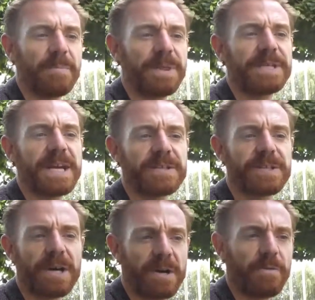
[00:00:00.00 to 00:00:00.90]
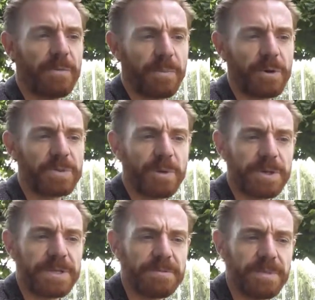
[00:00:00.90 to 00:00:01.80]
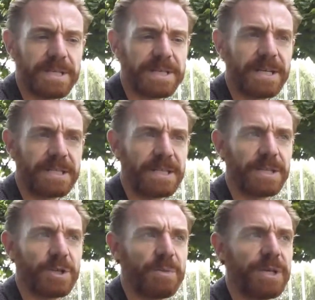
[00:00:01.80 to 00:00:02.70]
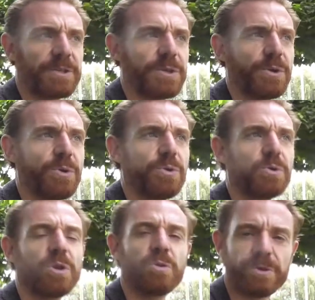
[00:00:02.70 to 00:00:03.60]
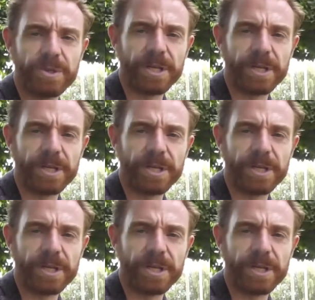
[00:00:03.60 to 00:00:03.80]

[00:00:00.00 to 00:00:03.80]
But the downside of postmodernism is that it's a little bit too loose.